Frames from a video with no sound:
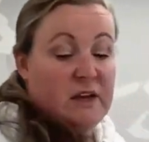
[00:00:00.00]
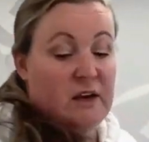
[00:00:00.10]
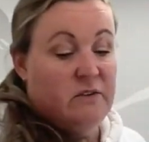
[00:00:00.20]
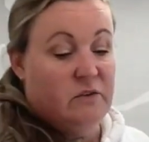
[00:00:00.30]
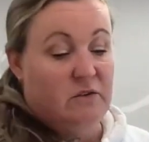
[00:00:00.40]

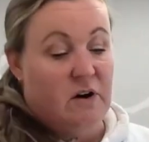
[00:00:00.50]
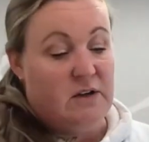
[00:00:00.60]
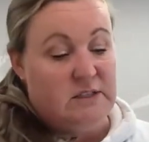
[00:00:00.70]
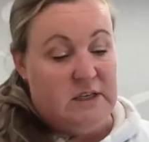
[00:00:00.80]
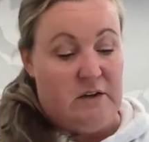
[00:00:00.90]
a
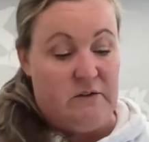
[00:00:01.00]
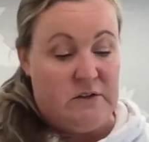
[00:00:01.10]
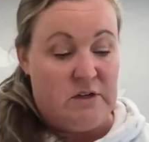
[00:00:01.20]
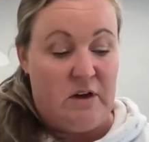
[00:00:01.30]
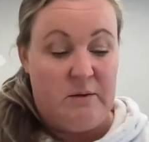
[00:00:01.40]
variety over
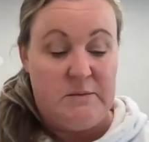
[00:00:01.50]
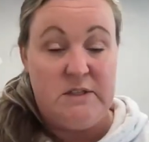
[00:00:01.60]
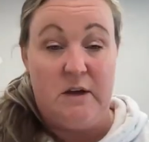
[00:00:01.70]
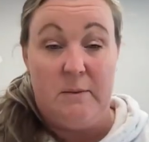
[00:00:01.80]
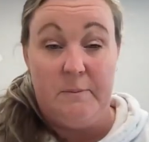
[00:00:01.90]
time.
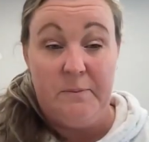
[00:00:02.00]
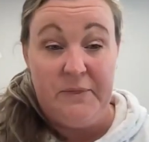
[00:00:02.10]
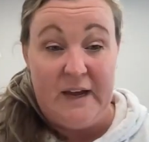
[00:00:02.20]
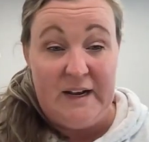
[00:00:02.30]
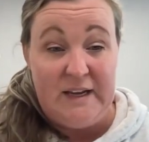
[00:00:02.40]
So
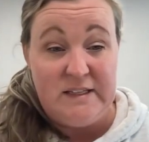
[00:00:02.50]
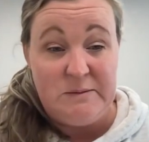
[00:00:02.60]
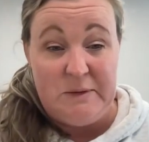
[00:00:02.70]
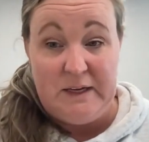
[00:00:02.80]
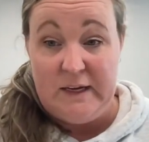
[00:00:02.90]
that leads
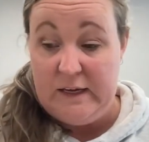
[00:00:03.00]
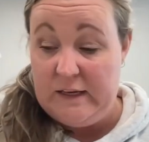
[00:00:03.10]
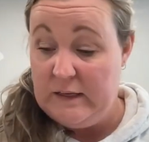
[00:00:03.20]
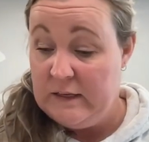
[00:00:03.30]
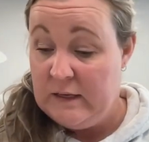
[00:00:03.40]
me
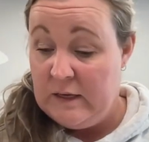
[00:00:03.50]
in